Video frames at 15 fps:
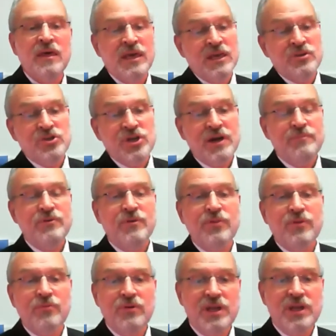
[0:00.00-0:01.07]
In Chapter
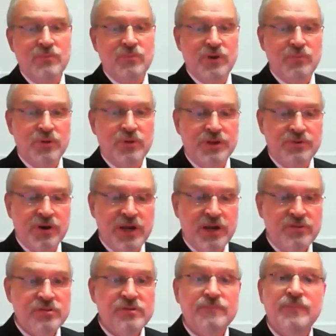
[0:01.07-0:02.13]
3, we will
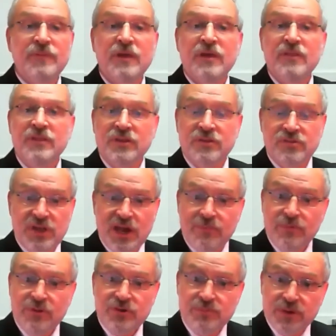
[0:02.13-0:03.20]
address the
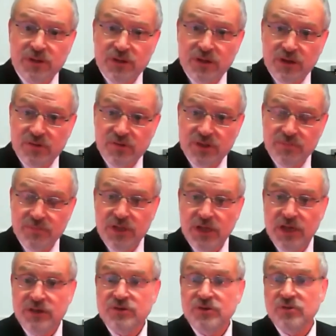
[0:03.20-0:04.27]
Establishment Clause
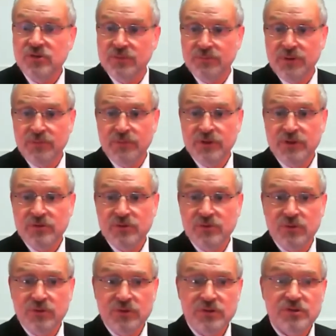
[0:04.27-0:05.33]
limitations on public
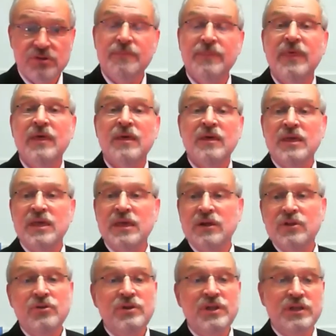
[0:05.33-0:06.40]
schools,
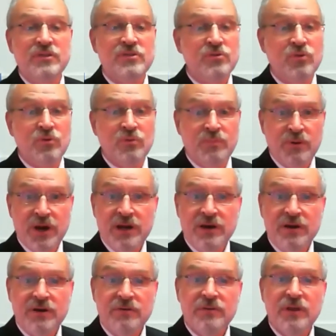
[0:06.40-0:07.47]
including school
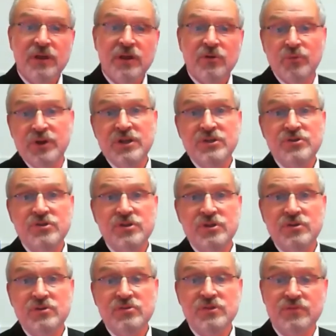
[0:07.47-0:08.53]
prayer, religious
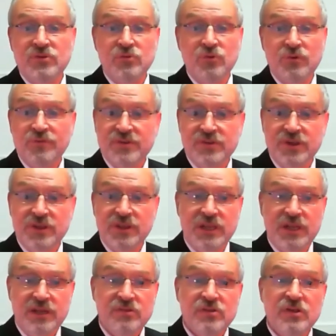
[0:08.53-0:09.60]
use of school
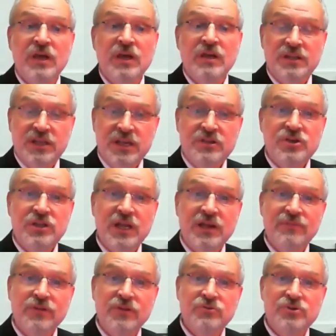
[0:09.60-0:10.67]
facilities, teaching
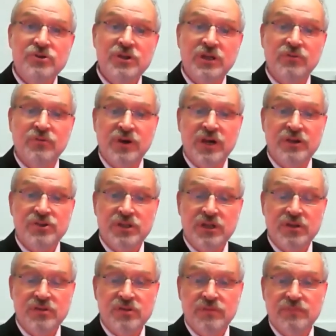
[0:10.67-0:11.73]
evolution and
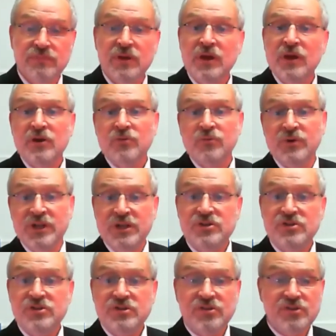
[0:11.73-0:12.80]
creationism,
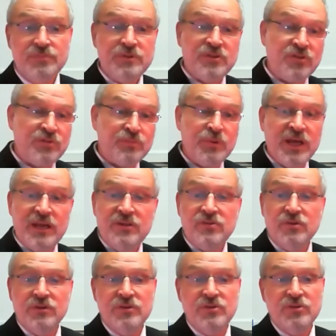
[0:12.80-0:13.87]
religious displays
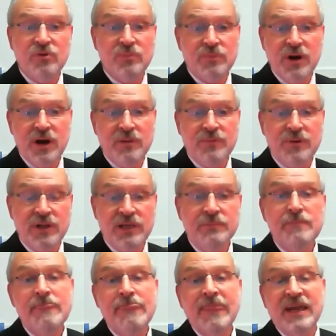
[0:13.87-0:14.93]
on school property,
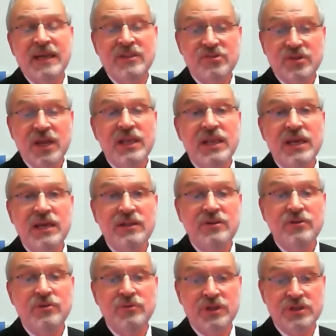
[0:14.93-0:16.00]
and state aid
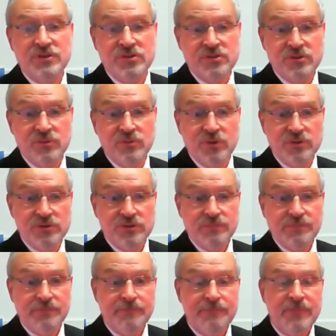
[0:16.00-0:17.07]
to religious schools.
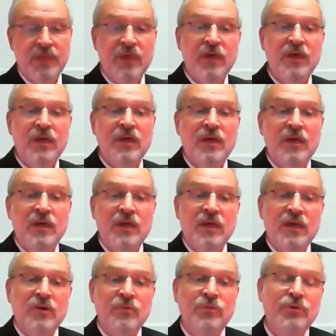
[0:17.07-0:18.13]

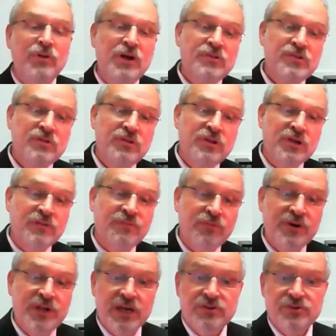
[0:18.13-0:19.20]
We will also look at
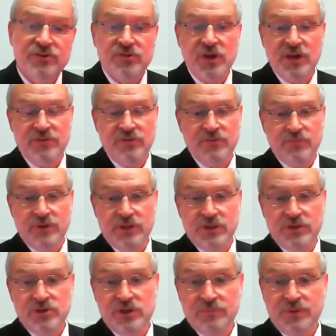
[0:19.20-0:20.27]
free exercise of
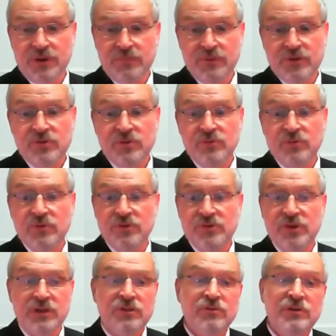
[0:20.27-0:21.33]
religion in public schools,
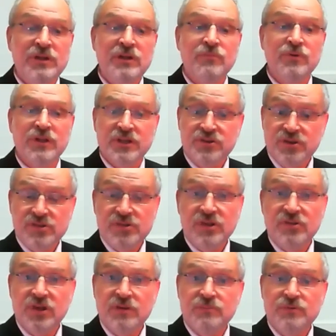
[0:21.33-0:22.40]
including religious
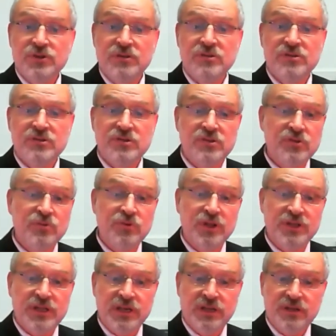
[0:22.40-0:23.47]
exemptions to school
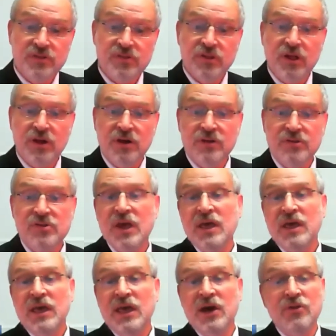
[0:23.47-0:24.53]
attendance laws,
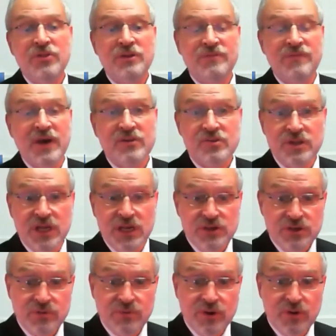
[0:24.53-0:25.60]
health and
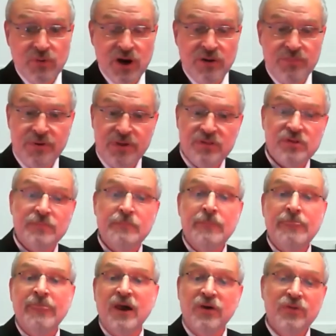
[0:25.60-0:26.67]
vaccination requirements,
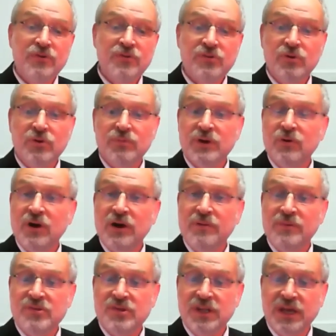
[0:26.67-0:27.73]
other school
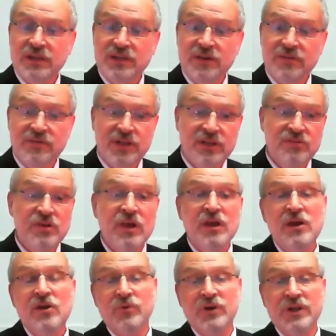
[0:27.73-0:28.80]
requirements and activities,
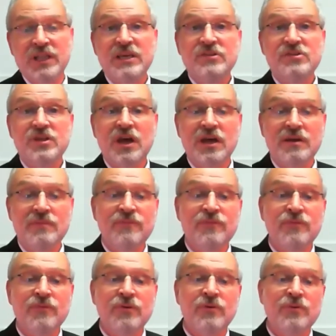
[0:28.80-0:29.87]
release time
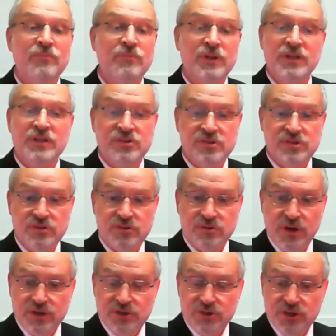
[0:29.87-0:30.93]
for religious
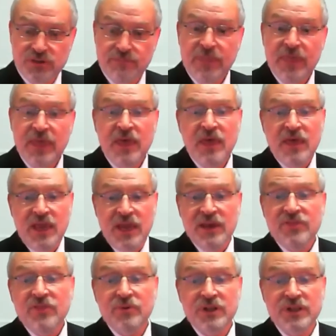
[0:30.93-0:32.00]
instruction,
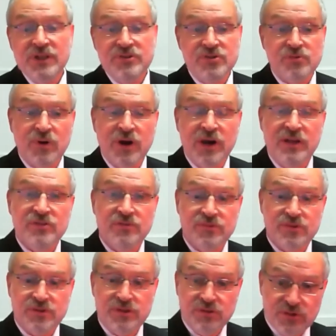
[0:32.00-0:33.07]
and the religious rights of
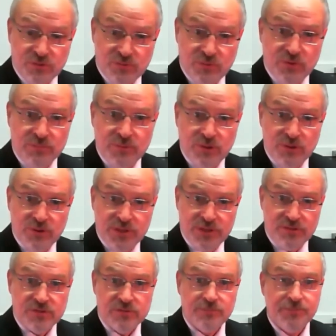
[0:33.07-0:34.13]
school
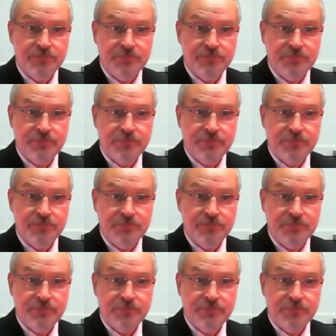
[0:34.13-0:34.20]
employees.